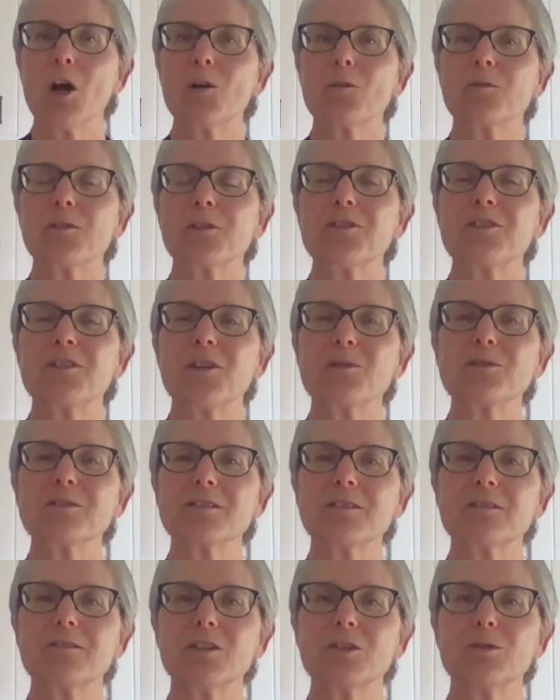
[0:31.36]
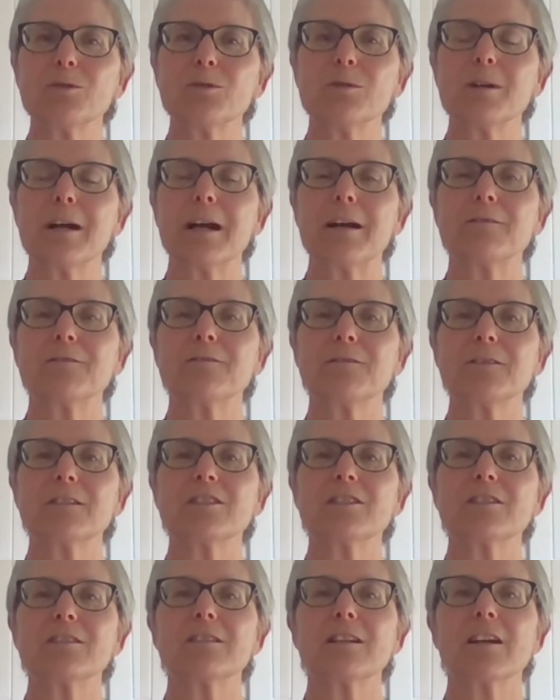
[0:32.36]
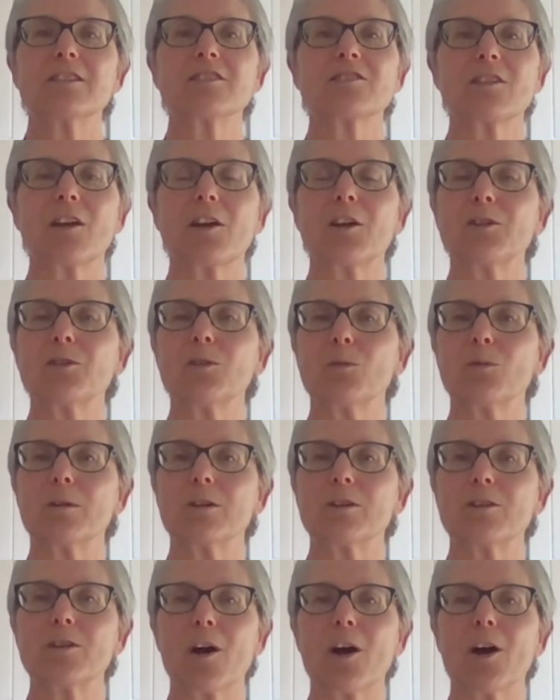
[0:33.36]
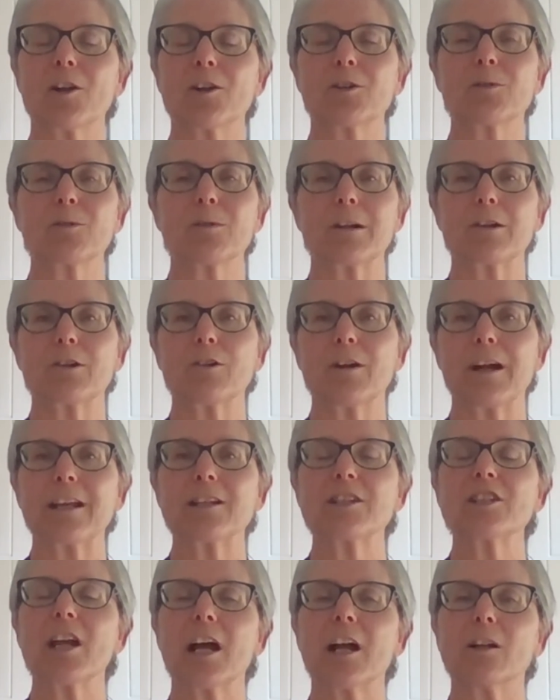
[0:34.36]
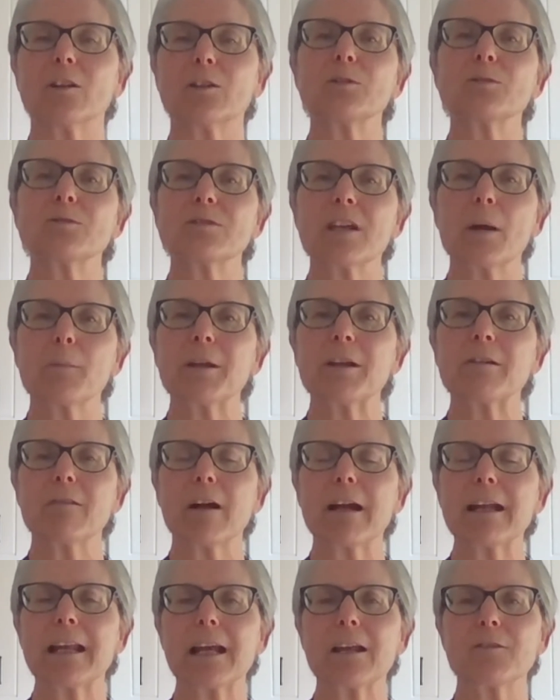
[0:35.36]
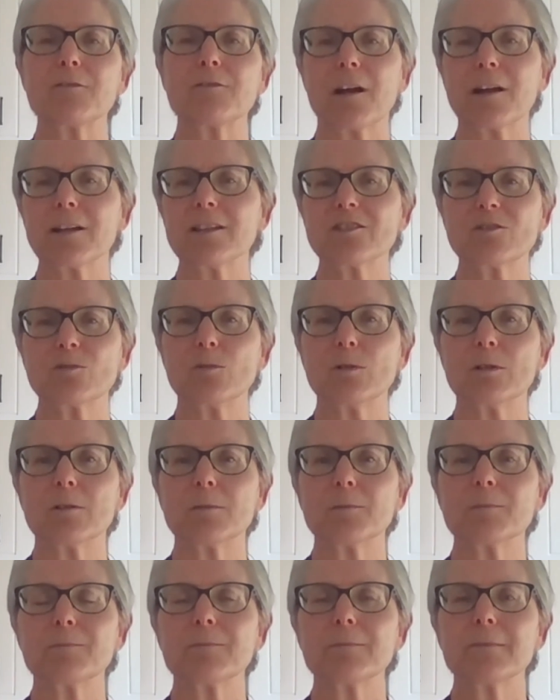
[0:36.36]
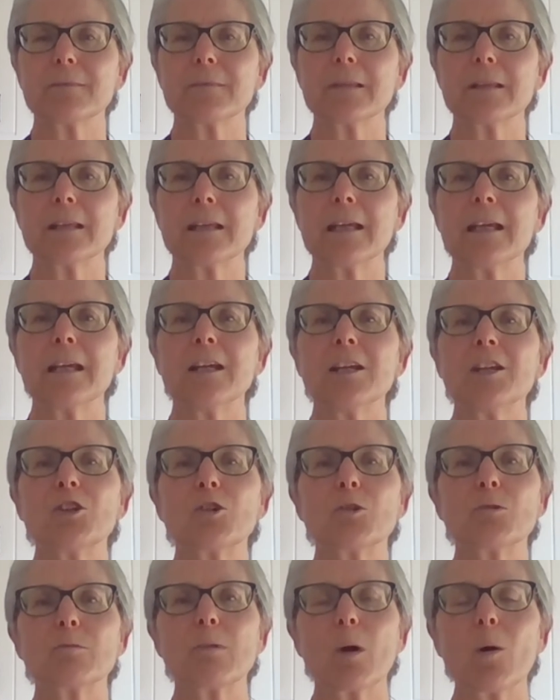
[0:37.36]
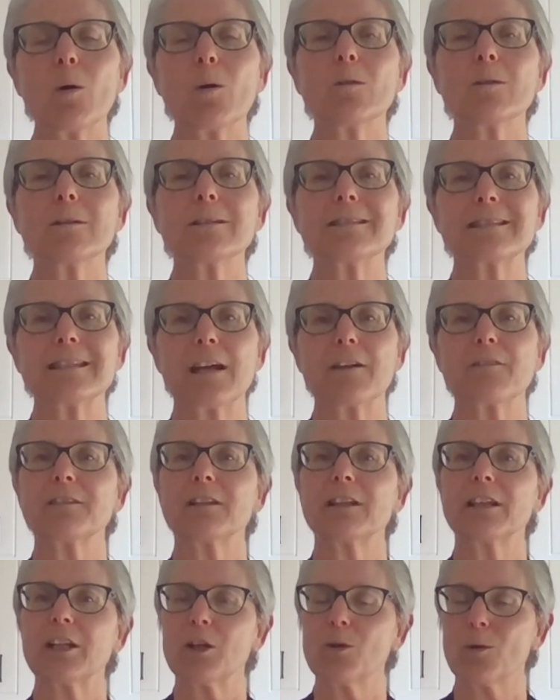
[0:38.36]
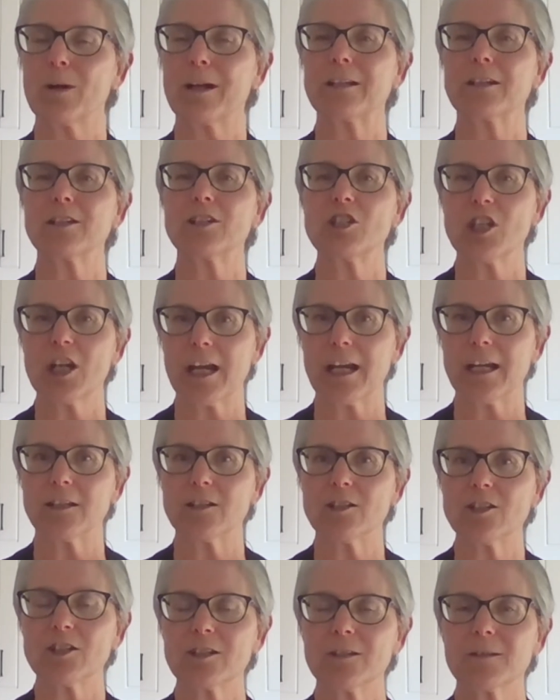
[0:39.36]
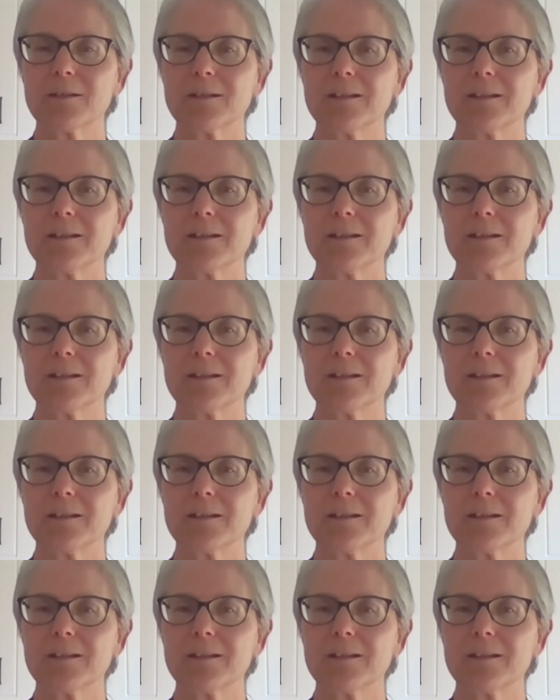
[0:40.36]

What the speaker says: For those of you who have a son or a daughter or a grandchild who's coming right out of high school, your role is definitely going to change.